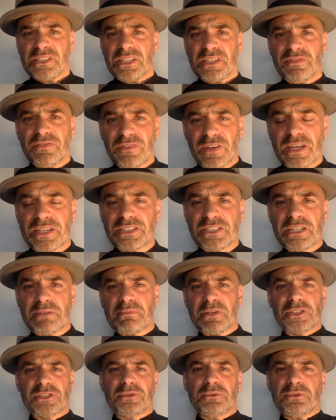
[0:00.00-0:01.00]
they flex their
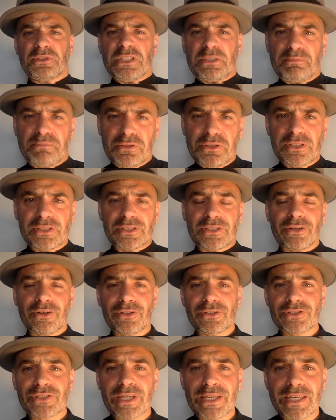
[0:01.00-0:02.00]
muscles, they pull as
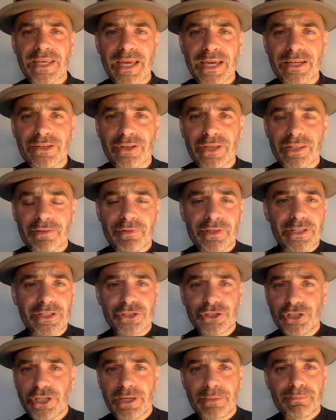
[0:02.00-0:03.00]
hard as they can like they're in the
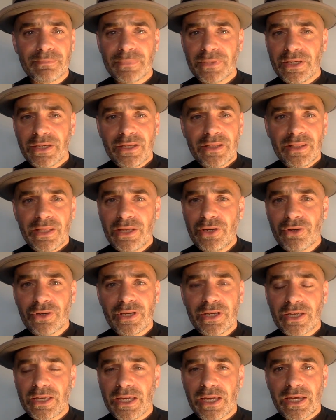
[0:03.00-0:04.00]
gym, they're not
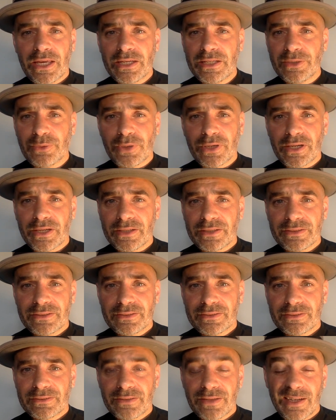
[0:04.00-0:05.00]
going to get anywhere.
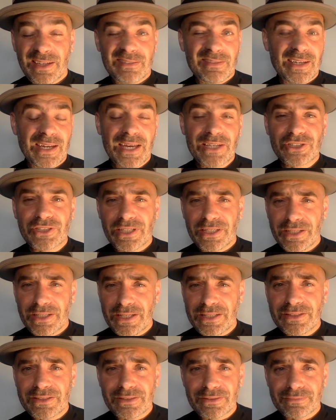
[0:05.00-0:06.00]
They actually
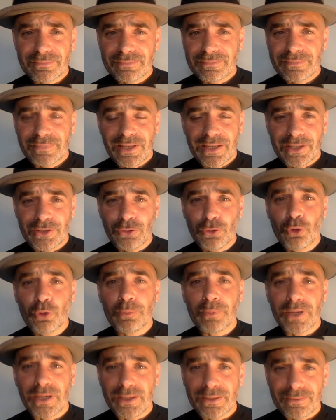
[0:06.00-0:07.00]
need to ignore
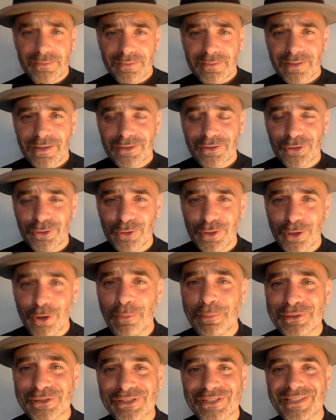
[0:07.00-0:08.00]
me and do the
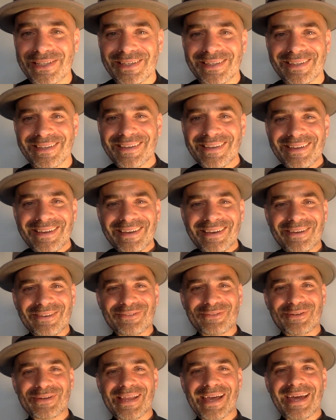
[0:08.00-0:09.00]
opposite
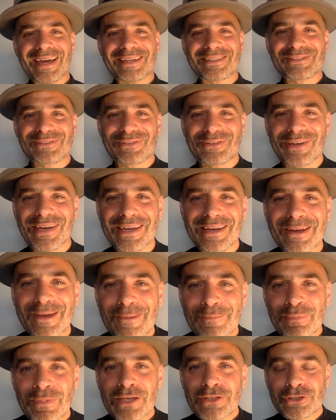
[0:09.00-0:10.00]
and relax, right?
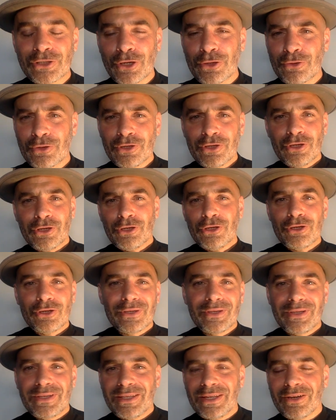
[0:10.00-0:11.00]
So,
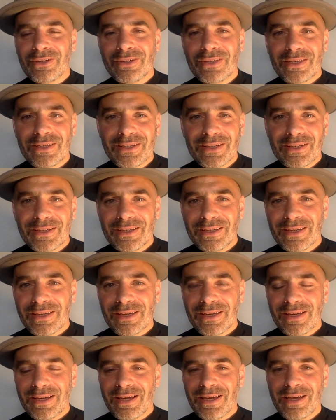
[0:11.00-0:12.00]

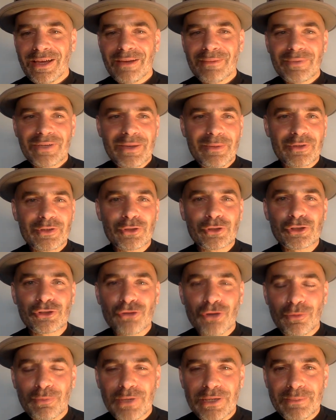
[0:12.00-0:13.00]
come on, you're
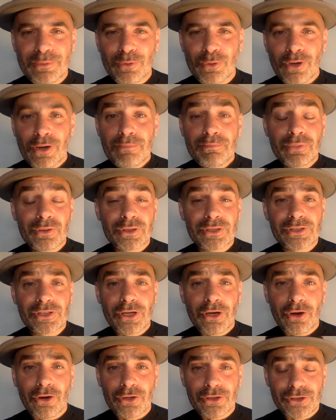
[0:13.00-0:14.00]
strong people, pull as
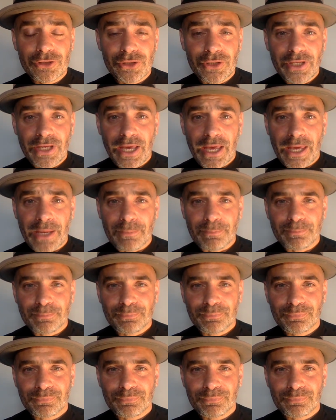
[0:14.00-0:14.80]
hard as you can.